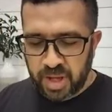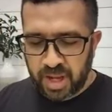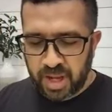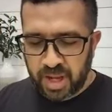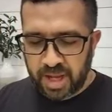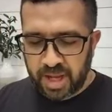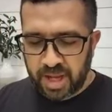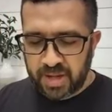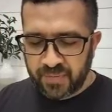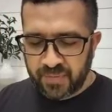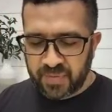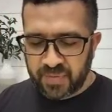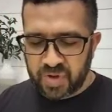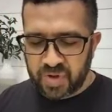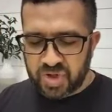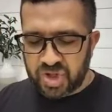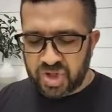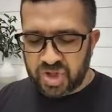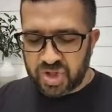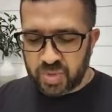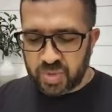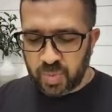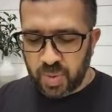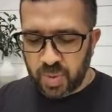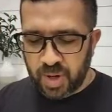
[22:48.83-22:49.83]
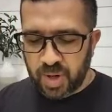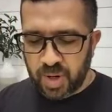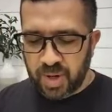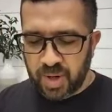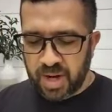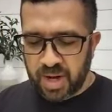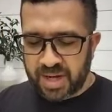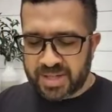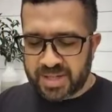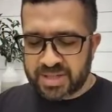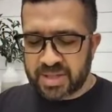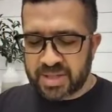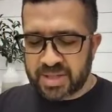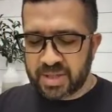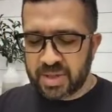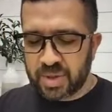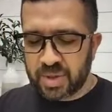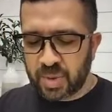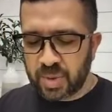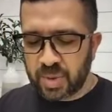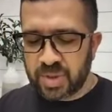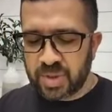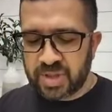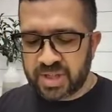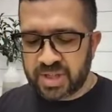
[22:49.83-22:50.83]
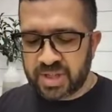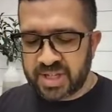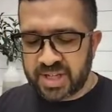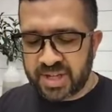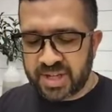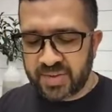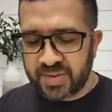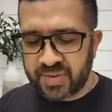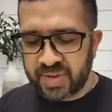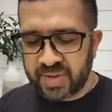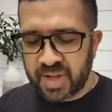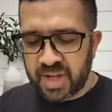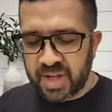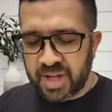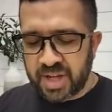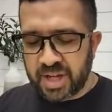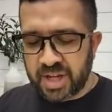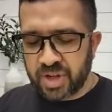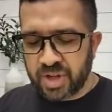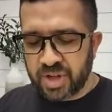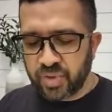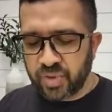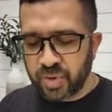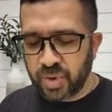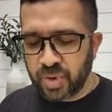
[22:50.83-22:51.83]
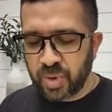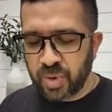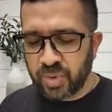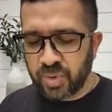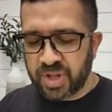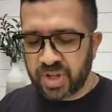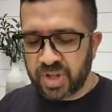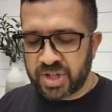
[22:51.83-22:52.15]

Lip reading: and if you swear as the Lord lives in truth,